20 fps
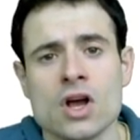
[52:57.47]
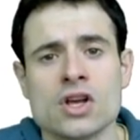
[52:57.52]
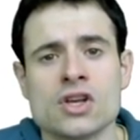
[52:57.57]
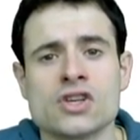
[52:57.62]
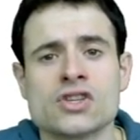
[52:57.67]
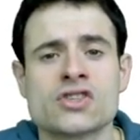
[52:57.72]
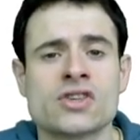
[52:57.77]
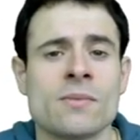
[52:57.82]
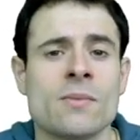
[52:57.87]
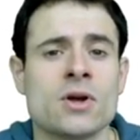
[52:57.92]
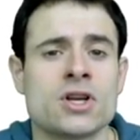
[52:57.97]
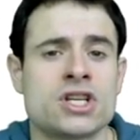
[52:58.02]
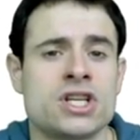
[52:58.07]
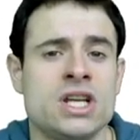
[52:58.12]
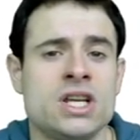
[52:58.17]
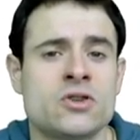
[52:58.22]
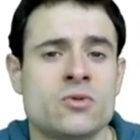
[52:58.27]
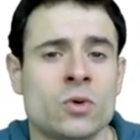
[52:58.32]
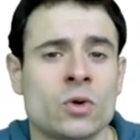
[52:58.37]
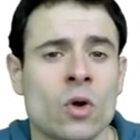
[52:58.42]
Some
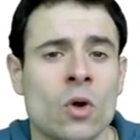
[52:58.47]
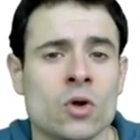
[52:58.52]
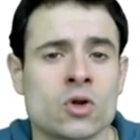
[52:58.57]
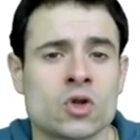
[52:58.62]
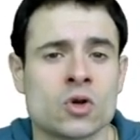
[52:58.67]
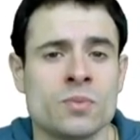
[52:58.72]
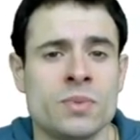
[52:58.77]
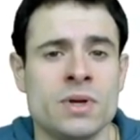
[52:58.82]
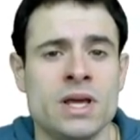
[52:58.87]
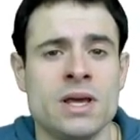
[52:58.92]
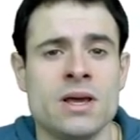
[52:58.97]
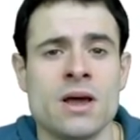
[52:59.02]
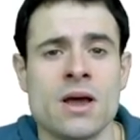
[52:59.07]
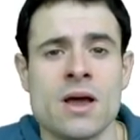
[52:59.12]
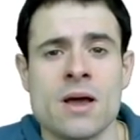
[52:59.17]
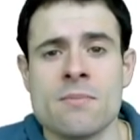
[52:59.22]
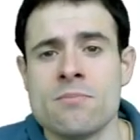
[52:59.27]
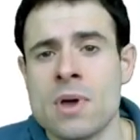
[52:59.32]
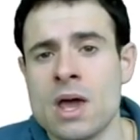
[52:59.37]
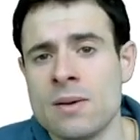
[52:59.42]
machines would also be
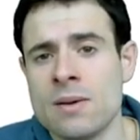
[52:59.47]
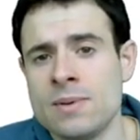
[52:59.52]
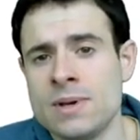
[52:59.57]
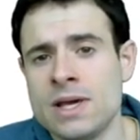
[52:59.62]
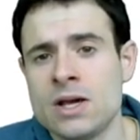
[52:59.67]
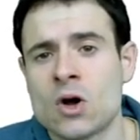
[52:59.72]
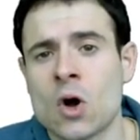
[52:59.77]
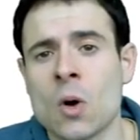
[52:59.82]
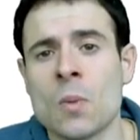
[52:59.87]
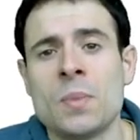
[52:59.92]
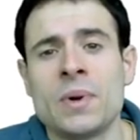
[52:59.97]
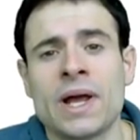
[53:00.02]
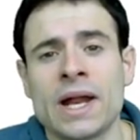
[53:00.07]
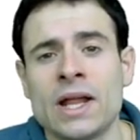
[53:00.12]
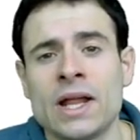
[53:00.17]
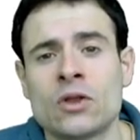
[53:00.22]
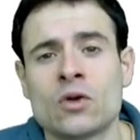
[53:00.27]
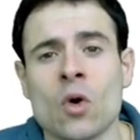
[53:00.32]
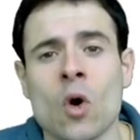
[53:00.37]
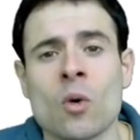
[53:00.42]
maybe
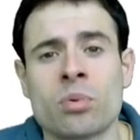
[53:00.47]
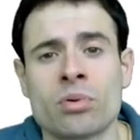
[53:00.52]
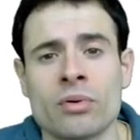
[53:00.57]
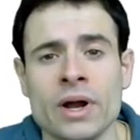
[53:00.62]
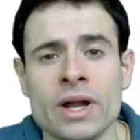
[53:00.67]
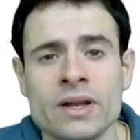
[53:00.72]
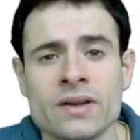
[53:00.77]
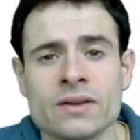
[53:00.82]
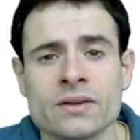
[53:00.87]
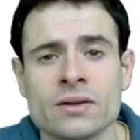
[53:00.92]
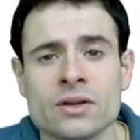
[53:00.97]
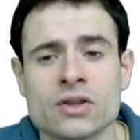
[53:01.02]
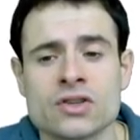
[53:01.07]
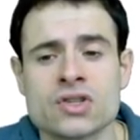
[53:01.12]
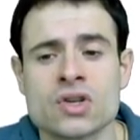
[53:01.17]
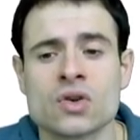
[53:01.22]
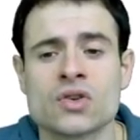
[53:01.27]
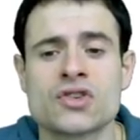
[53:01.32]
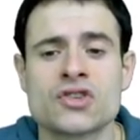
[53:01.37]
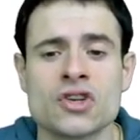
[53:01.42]
complicated to operate,
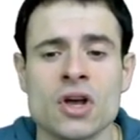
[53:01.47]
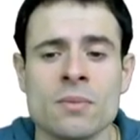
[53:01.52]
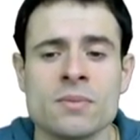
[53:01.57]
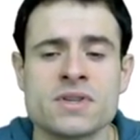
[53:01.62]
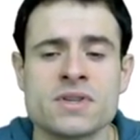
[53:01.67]
so some